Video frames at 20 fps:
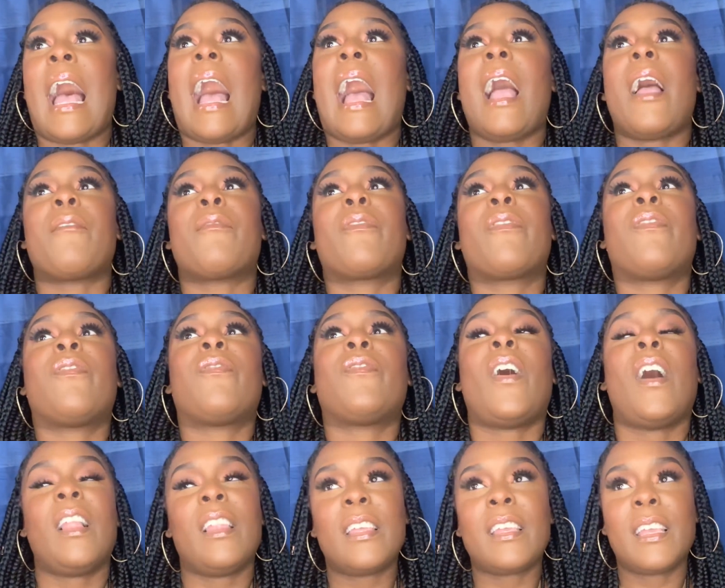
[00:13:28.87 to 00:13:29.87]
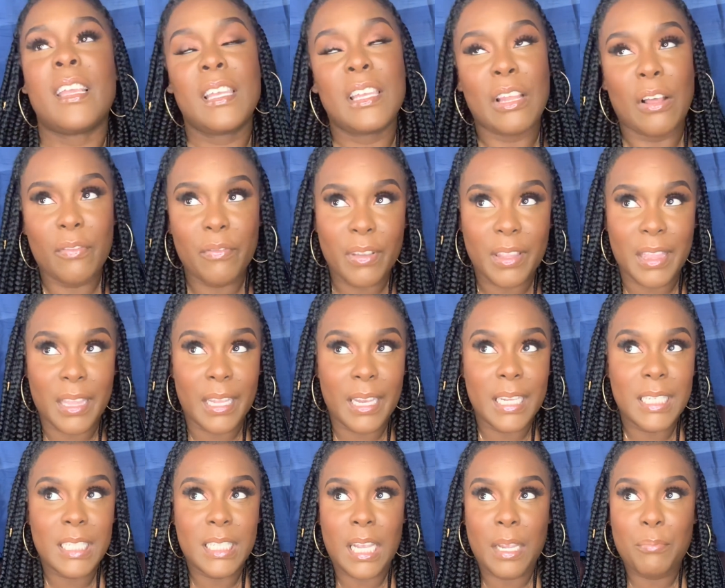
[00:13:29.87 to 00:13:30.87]
i'm falling in love with it
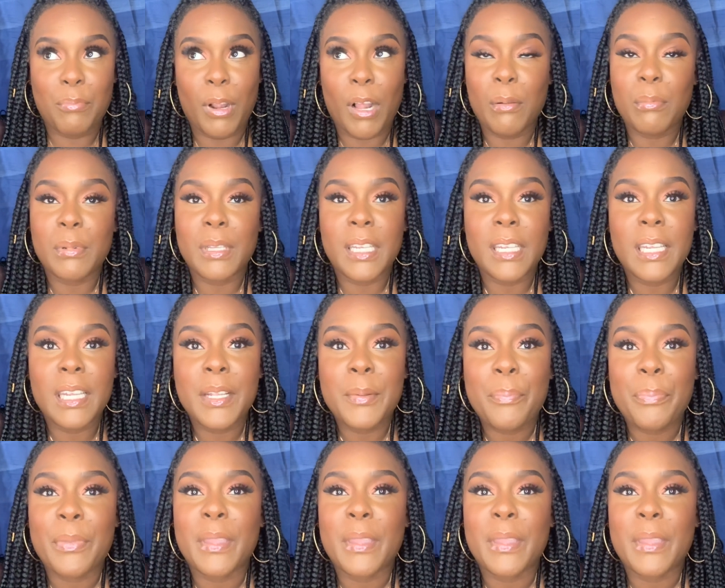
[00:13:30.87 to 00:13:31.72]
it's like probably